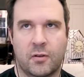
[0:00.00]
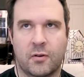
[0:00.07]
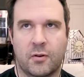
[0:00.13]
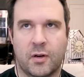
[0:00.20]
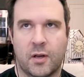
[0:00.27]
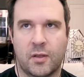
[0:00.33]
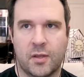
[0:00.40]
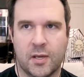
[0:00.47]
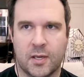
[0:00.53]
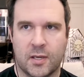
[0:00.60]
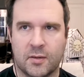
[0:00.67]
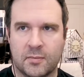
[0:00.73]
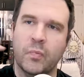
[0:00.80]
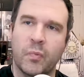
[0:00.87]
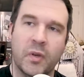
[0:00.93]
so you're not
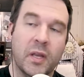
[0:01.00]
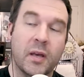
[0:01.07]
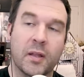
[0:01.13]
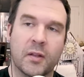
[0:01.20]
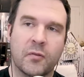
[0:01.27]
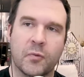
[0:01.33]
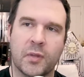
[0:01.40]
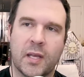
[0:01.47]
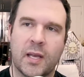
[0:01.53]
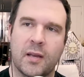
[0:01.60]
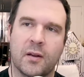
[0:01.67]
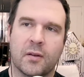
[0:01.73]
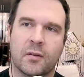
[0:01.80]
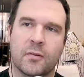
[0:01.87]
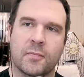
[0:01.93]
thinking. But yeah, that's when they
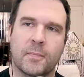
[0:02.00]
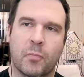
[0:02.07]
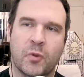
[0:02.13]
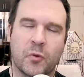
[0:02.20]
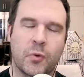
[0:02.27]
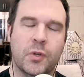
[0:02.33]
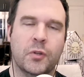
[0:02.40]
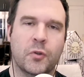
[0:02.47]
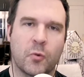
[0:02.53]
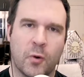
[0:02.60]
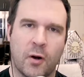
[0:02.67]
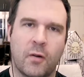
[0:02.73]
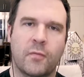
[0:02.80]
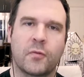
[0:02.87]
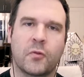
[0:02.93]
hit us, between
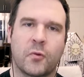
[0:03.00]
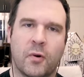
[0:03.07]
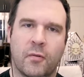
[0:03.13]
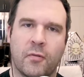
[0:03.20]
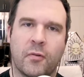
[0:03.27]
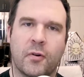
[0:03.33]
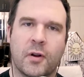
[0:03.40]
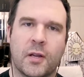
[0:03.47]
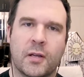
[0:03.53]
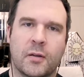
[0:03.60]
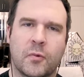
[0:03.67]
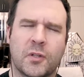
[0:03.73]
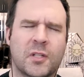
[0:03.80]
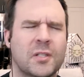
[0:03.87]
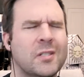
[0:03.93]
twelve and twelve thirty,
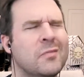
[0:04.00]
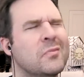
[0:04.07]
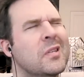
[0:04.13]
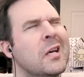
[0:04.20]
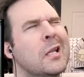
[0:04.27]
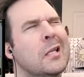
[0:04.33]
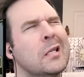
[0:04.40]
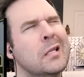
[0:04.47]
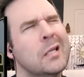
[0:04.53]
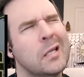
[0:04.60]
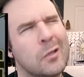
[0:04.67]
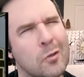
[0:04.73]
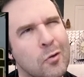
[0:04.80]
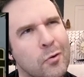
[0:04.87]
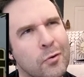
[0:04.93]
which seems a
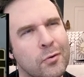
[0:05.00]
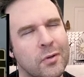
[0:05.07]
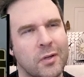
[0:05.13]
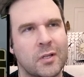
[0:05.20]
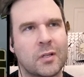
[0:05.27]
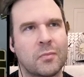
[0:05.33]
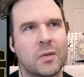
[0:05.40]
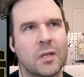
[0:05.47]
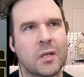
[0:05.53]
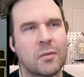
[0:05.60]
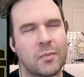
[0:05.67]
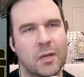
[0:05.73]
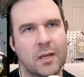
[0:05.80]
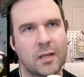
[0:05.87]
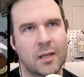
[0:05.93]
little early to be
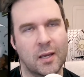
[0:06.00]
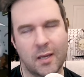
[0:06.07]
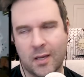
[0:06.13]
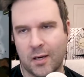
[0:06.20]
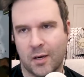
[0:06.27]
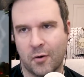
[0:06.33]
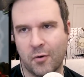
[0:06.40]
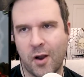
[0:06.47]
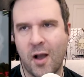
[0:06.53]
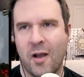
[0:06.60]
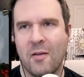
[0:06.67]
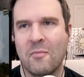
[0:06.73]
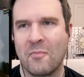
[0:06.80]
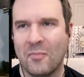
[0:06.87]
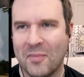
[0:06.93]
committing that kind of
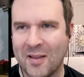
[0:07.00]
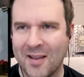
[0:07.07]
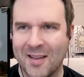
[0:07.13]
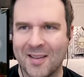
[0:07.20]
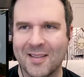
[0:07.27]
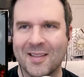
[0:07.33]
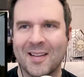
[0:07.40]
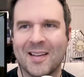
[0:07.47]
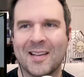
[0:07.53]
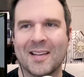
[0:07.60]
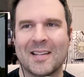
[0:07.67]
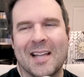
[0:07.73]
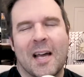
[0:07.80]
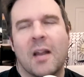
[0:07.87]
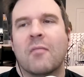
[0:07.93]
crime. Like
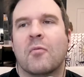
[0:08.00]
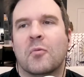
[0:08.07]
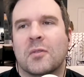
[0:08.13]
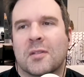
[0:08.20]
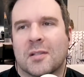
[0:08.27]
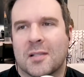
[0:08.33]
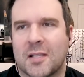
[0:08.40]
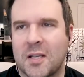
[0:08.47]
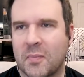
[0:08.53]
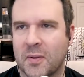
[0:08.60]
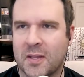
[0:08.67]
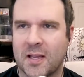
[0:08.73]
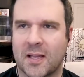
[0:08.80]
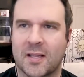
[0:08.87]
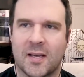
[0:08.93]
not everyone's asleep
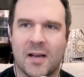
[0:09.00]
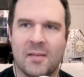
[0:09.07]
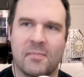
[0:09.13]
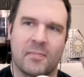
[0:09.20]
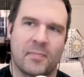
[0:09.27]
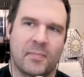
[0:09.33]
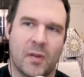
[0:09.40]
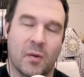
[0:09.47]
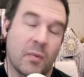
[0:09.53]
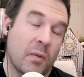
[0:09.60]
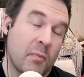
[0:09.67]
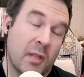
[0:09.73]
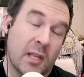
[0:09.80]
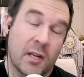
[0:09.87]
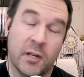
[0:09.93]
at that time. You know,
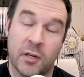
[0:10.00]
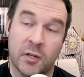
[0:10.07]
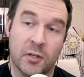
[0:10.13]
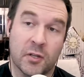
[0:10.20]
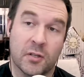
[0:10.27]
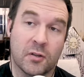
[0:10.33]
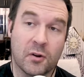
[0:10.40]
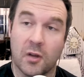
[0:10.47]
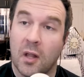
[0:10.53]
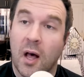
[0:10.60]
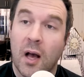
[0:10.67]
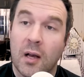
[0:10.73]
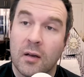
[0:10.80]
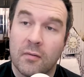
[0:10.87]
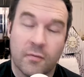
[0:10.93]
maybe they didn't adjust their
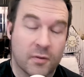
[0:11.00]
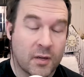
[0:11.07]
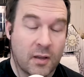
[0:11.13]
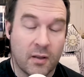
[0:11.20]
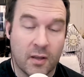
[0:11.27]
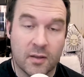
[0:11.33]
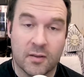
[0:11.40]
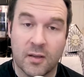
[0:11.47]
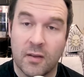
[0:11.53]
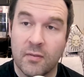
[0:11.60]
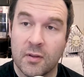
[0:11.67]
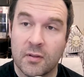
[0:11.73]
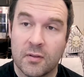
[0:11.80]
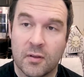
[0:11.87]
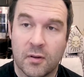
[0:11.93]
clock for daylight
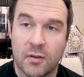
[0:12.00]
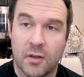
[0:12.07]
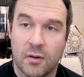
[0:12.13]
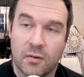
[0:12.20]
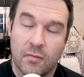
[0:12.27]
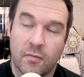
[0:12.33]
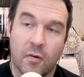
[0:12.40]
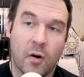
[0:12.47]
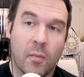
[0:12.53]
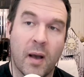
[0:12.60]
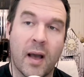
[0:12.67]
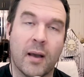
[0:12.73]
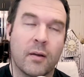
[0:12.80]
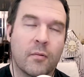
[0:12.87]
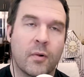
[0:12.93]
savings. You know, they didn't fall
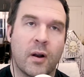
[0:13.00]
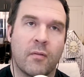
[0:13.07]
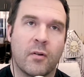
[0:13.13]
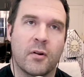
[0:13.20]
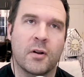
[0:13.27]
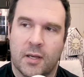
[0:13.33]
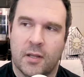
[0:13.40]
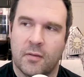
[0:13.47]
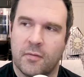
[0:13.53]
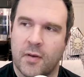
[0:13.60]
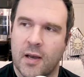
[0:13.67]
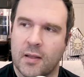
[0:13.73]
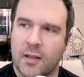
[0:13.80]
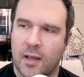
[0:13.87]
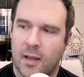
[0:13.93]
back or whatever. And the
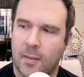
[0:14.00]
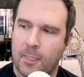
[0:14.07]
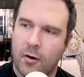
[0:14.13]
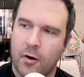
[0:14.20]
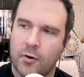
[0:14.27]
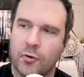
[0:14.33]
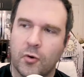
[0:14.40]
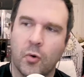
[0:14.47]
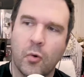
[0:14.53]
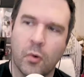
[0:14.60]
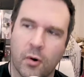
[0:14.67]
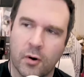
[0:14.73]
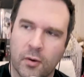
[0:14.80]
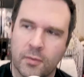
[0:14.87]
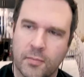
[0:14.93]
fact that our
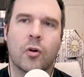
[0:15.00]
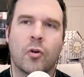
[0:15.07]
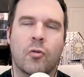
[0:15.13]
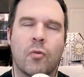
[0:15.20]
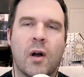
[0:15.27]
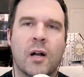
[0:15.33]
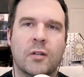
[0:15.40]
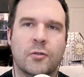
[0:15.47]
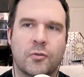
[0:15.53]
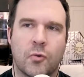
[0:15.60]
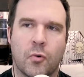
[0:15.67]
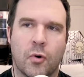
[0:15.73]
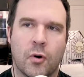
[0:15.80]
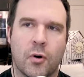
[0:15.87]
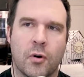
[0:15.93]
door, garage
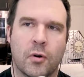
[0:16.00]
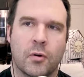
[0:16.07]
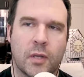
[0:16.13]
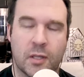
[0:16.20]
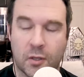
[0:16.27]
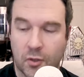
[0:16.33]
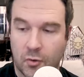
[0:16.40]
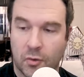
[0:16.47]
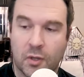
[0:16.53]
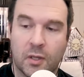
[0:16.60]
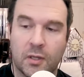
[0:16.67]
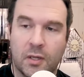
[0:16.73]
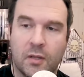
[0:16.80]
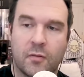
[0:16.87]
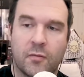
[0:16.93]
door, like the door
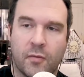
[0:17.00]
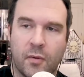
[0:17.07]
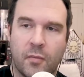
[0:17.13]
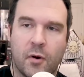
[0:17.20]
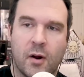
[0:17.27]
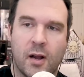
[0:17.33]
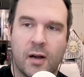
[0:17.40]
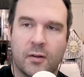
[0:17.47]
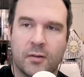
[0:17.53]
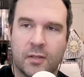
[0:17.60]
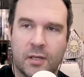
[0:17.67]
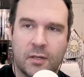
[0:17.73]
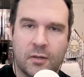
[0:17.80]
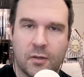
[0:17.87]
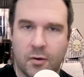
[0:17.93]
that leads from our house
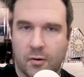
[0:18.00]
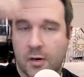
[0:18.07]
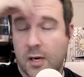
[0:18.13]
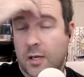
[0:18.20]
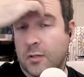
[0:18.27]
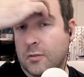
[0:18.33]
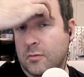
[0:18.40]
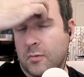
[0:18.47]
into the garage,